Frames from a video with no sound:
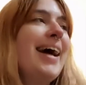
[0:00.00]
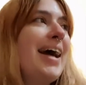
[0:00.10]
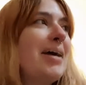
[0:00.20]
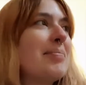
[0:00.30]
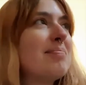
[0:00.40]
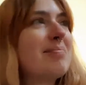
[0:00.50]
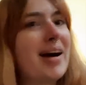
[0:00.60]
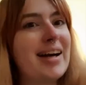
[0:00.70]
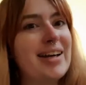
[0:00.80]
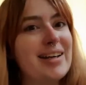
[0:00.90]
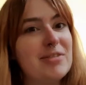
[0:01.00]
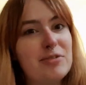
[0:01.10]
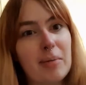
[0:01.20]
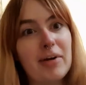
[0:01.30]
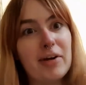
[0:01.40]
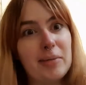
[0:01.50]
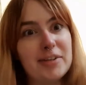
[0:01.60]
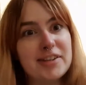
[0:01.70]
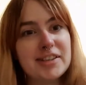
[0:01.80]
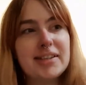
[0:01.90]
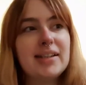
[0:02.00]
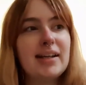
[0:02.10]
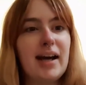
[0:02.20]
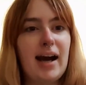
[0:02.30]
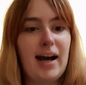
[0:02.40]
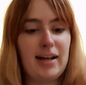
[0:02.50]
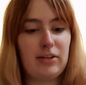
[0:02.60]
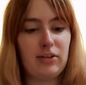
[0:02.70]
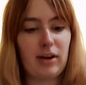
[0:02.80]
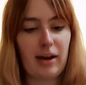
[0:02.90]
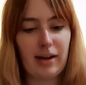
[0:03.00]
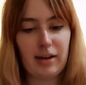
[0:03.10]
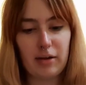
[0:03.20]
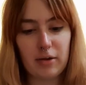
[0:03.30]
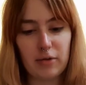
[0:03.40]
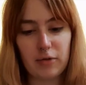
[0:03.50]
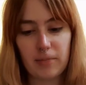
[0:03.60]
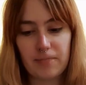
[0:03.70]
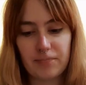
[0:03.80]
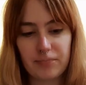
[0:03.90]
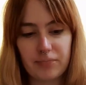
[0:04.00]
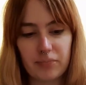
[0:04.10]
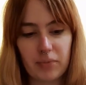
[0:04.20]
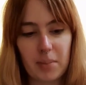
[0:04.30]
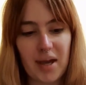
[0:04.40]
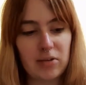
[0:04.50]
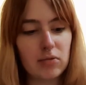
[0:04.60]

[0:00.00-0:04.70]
in my fabric cupboard, and I have made